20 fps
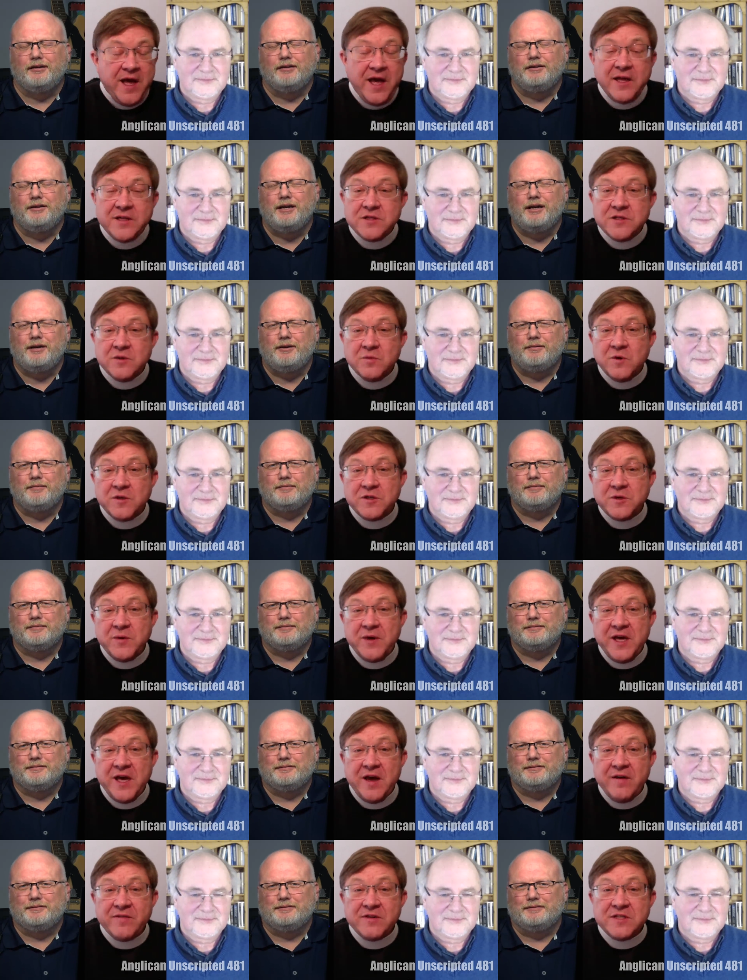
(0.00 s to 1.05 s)
Speaker 1: And now, so, what do
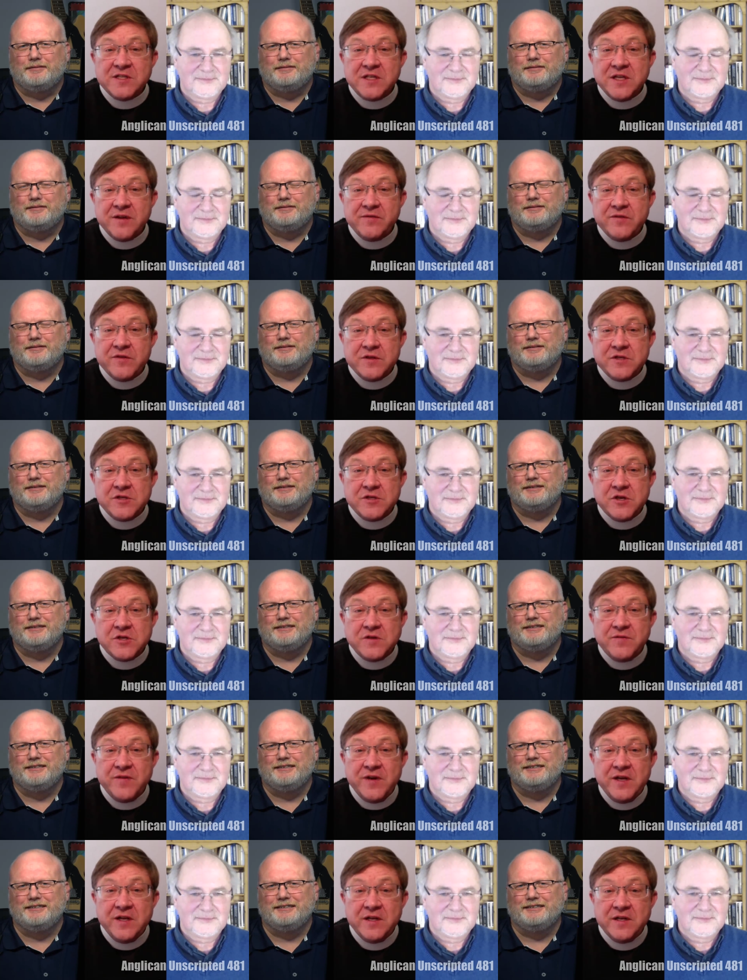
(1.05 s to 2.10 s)
we have instead from the
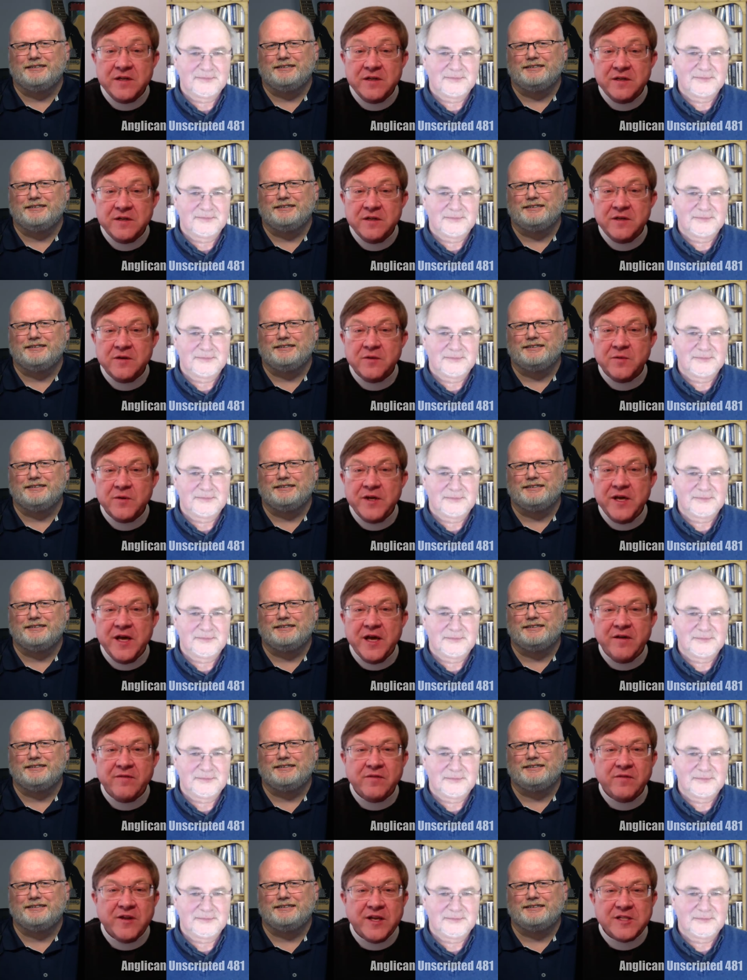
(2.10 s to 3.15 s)
Church of England? We
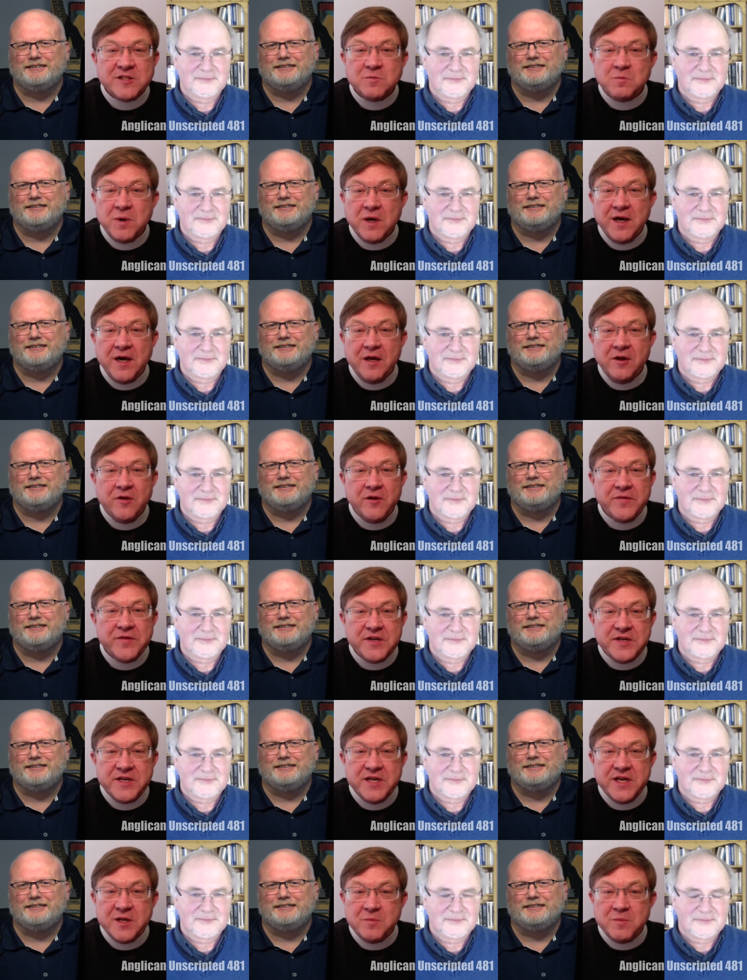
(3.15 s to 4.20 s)
have let's pile on
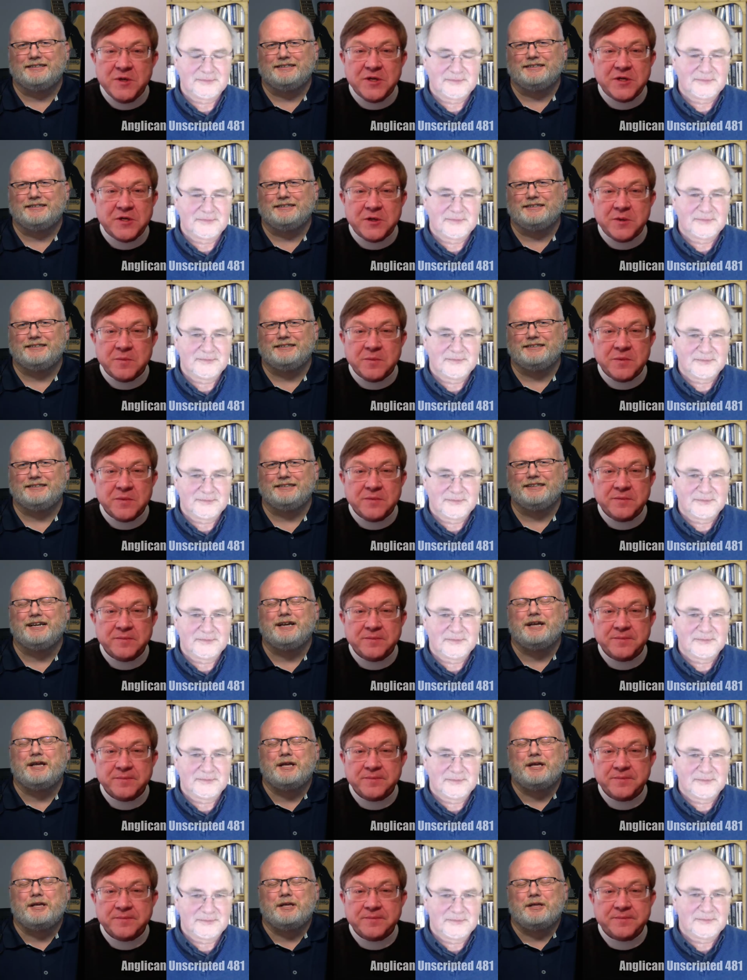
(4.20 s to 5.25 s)
the dead bishop.
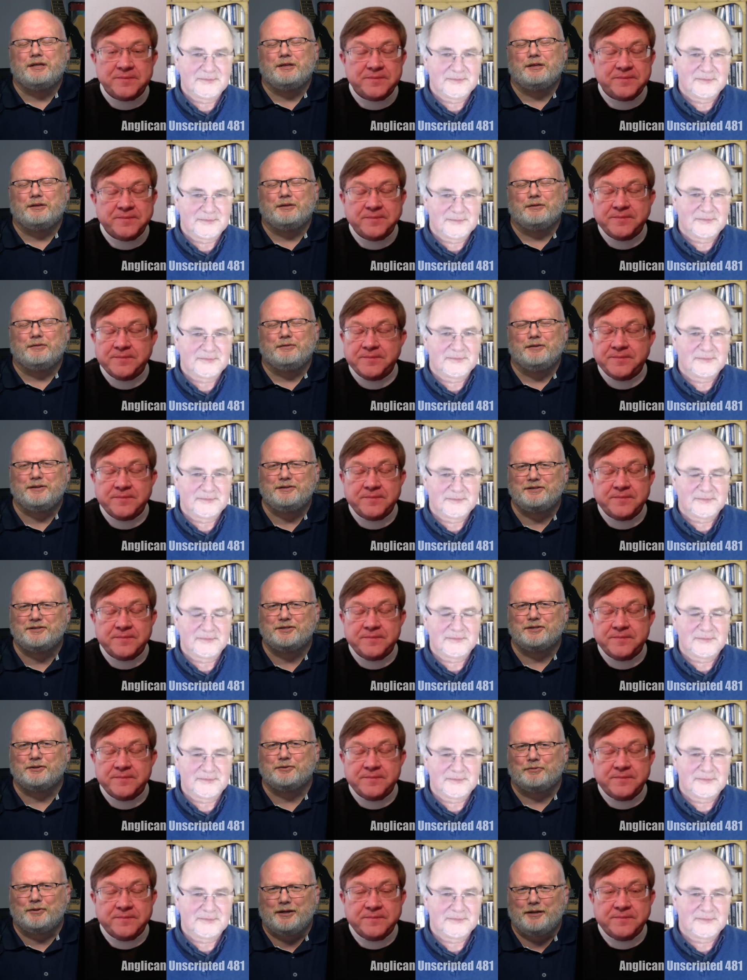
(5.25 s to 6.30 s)
Speaker 2: This is
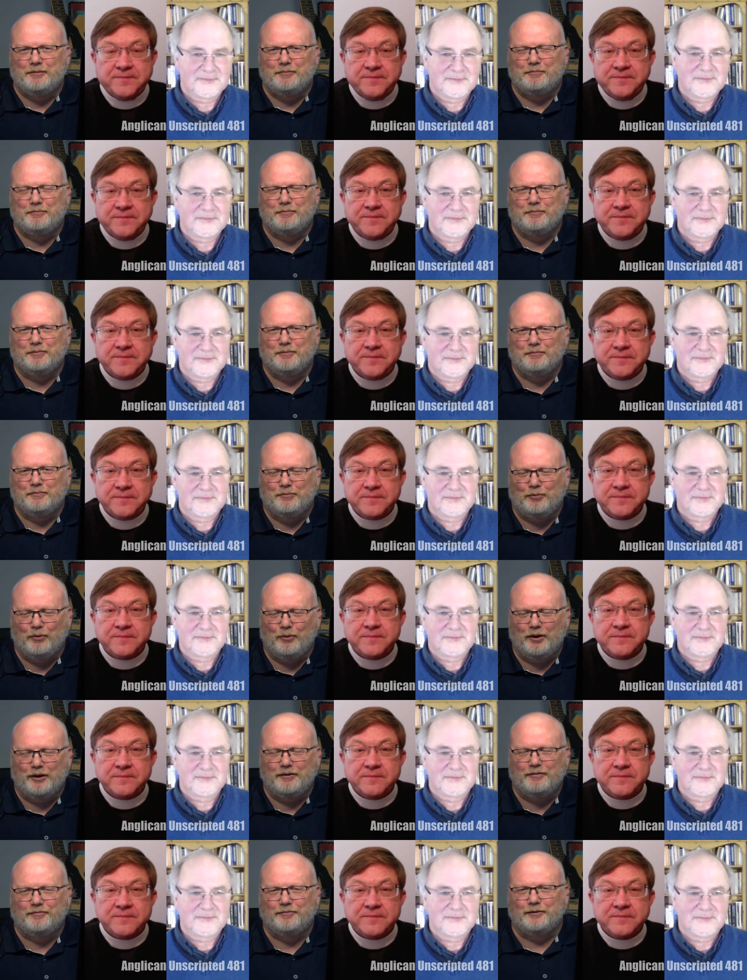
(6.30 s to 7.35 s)
a great
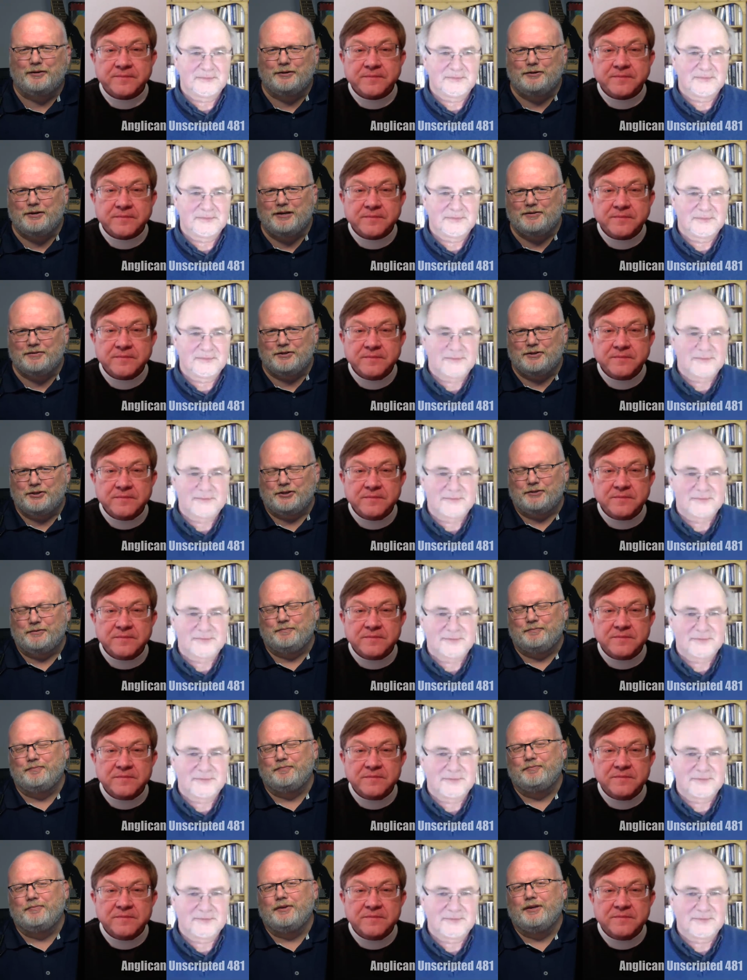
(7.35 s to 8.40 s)
point for a transition.
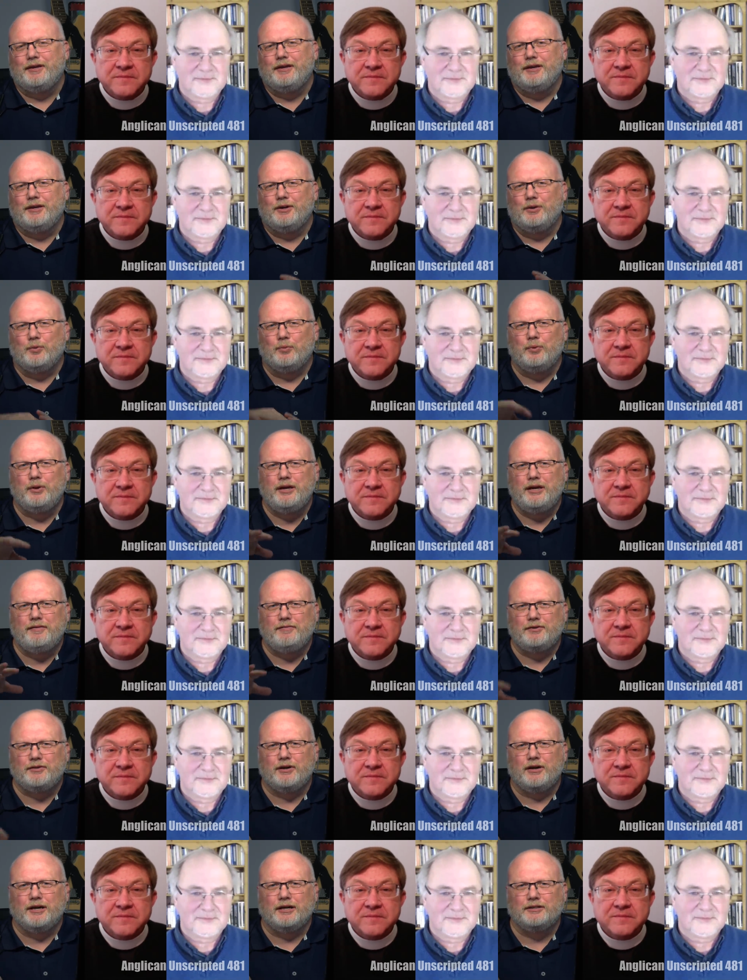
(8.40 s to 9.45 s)
We
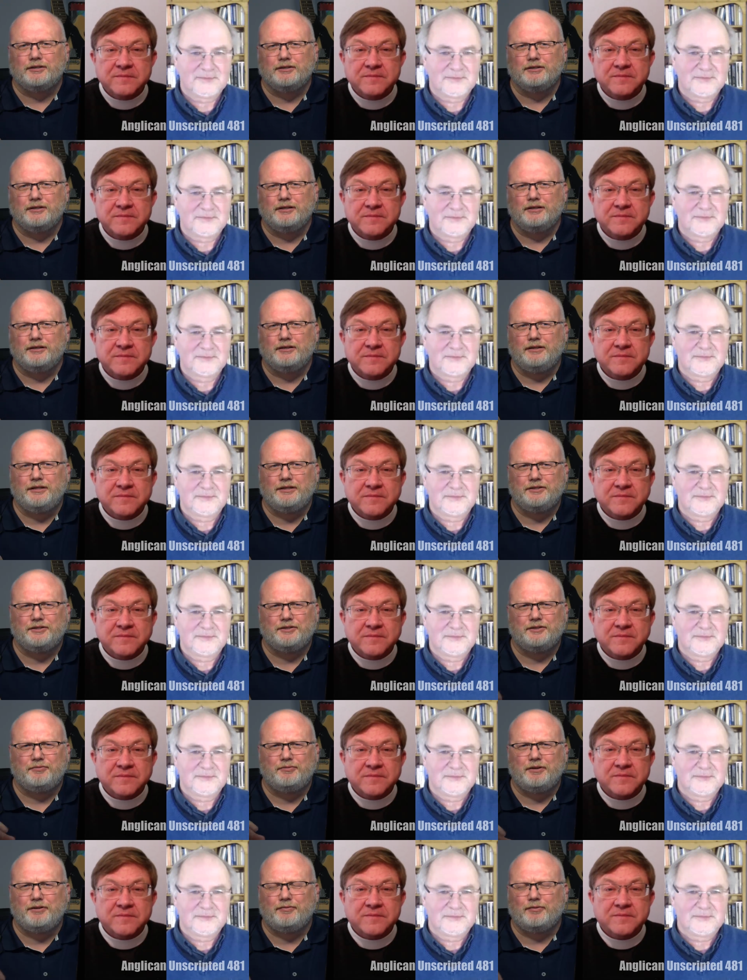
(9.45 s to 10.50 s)
have talked at least
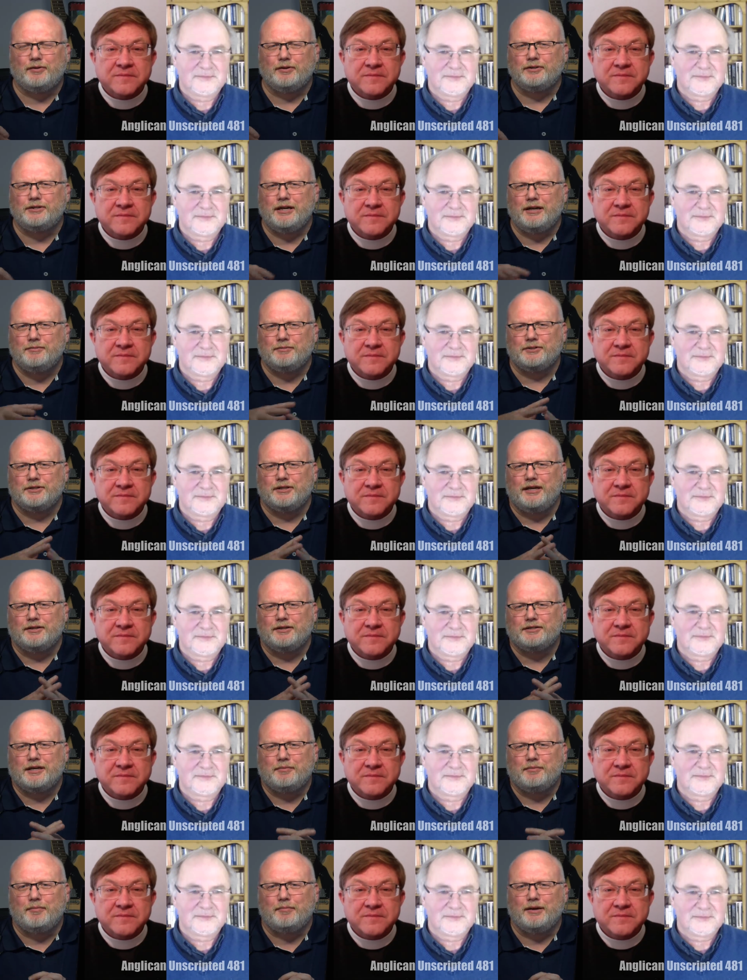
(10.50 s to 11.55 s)
three or four times the last
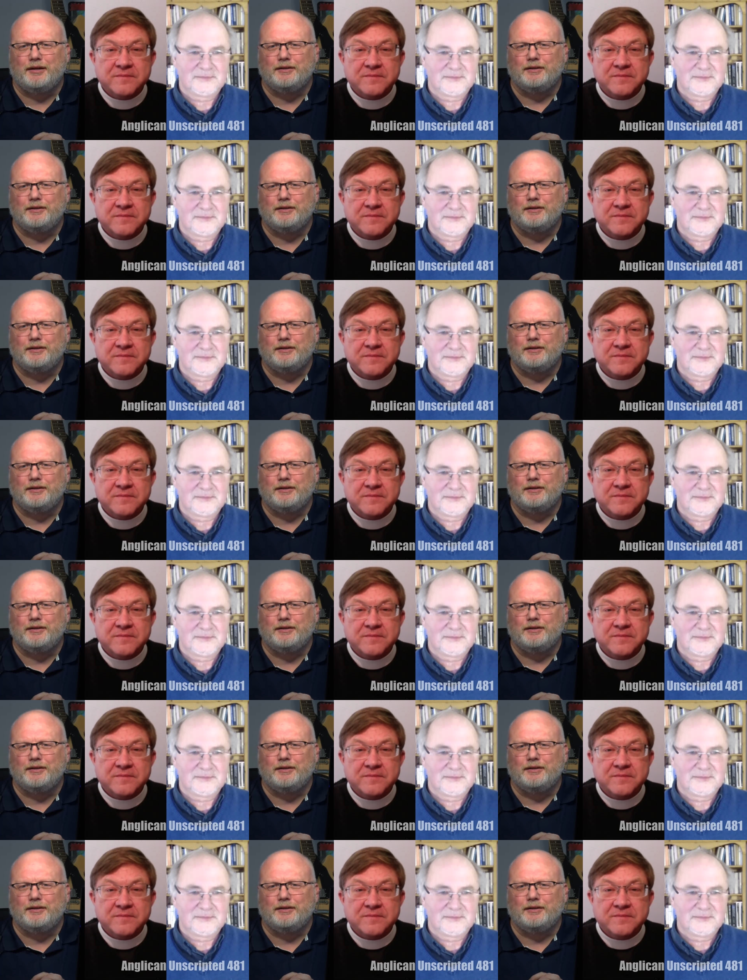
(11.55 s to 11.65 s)
couple